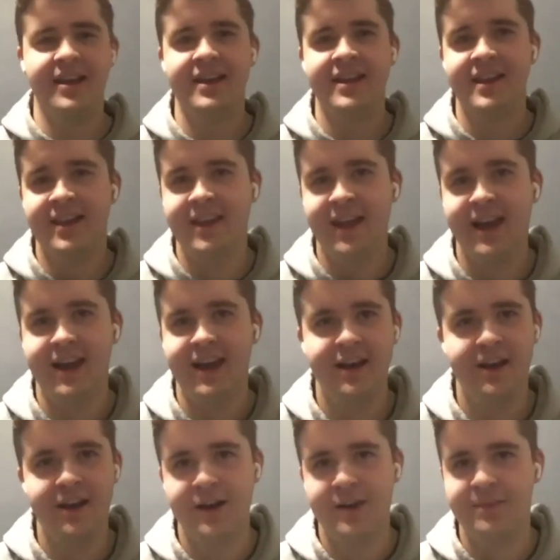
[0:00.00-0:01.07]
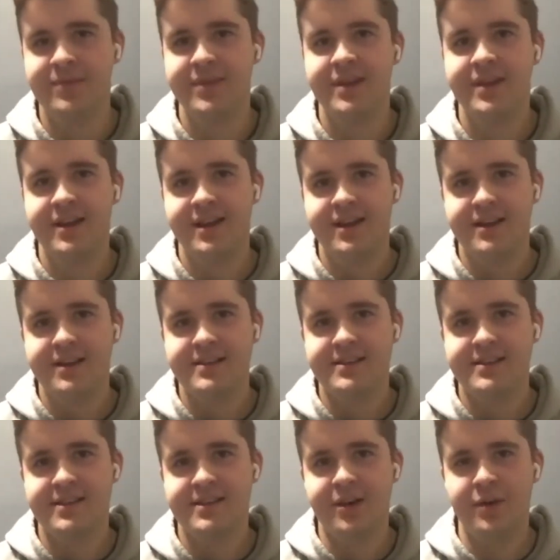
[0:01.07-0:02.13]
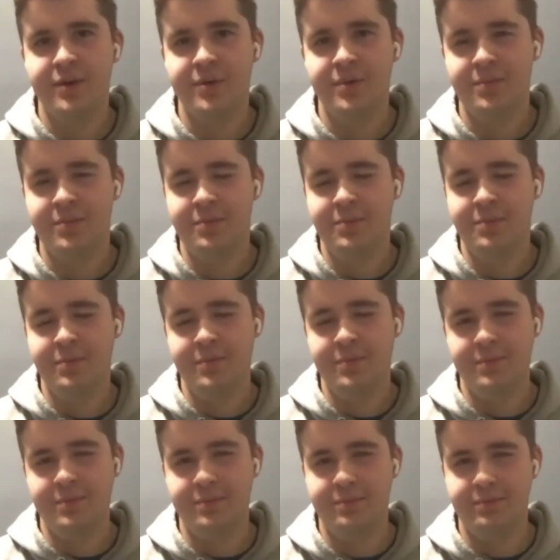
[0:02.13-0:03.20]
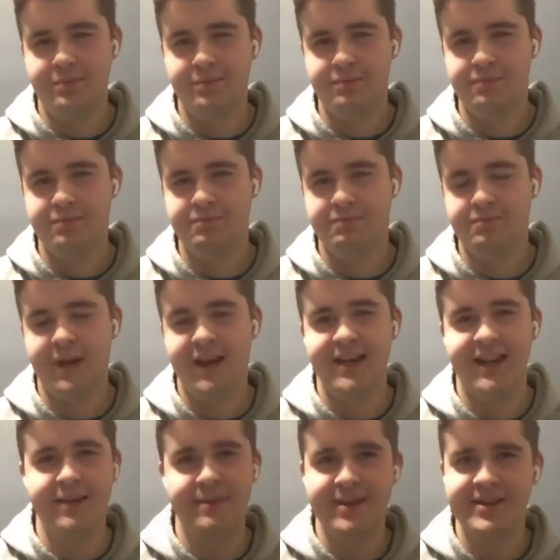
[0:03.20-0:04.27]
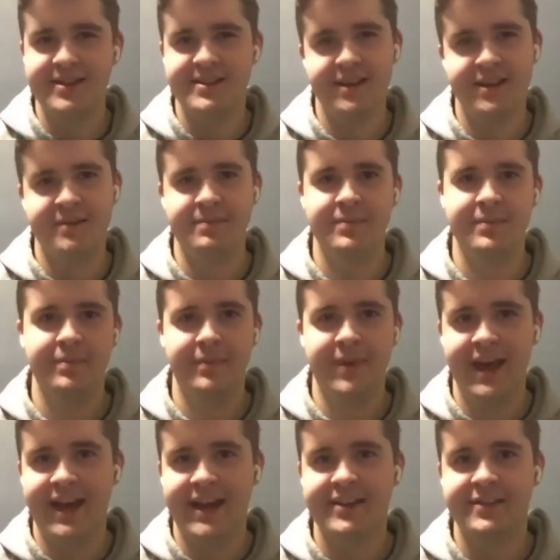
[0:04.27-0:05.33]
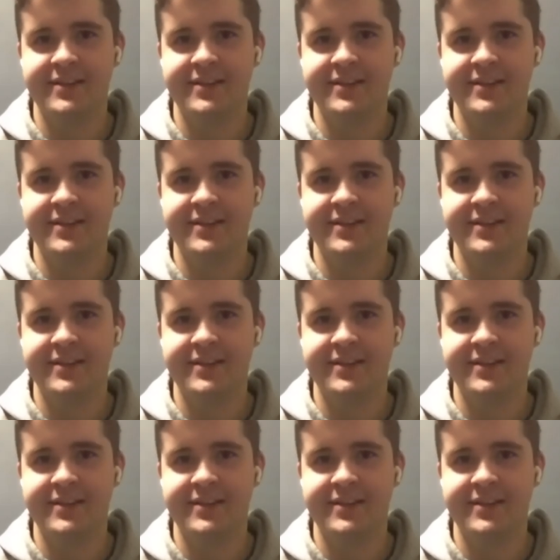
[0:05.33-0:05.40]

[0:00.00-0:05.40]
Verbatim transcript: yeah. Um, so mm, my name is um, Matt.